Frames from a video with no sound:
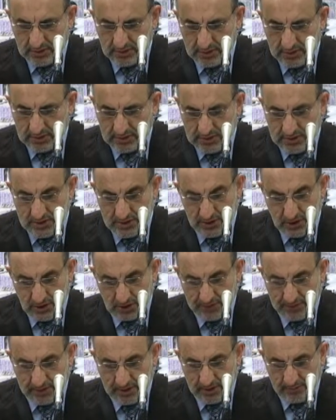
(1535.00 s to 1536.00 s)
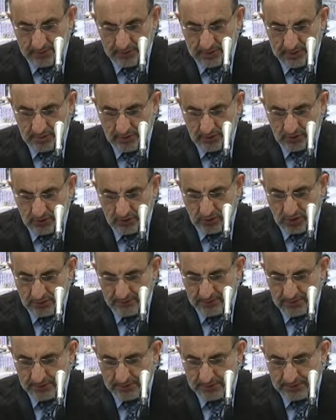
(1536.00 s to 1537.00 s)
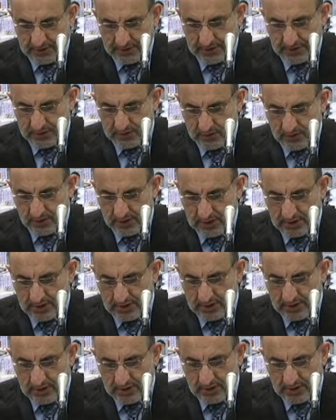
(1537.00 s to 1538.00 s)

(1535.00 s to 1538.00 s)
it is not permissible to offer prayers with it,